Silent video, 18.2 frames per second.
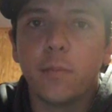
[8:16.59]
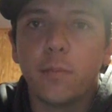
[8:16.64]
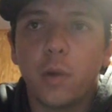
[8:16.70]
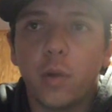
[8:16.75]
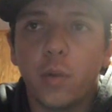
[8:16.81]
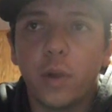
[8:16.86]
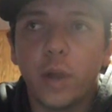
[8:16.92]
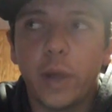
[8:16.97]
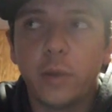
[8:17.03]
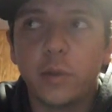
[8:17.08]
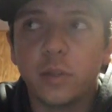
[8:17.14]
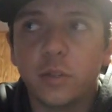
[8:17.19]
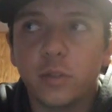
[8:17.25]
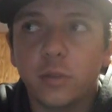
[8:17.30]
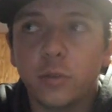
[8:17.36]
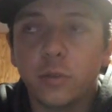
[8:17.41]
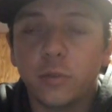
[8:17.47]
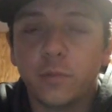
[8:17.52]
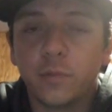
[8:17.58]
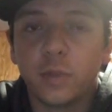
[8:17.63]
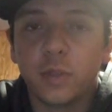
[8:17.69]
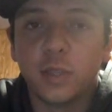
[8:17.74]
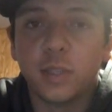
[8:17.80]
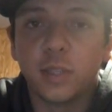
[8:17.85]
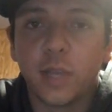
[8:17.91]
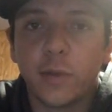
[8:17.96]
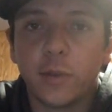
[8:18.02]
But what I would do
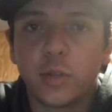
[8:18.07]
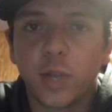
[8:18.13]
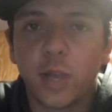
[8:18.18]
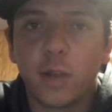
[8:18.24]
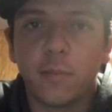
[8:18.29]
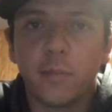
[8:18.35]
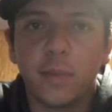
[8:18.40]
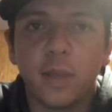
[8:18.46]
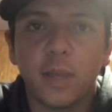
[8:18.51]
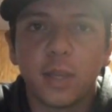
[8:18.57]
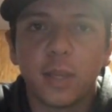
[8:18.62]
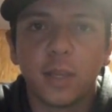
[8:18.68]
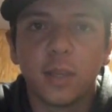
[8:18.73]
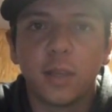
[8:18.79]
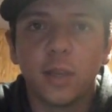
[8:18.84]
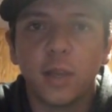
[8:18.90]
is I would try to make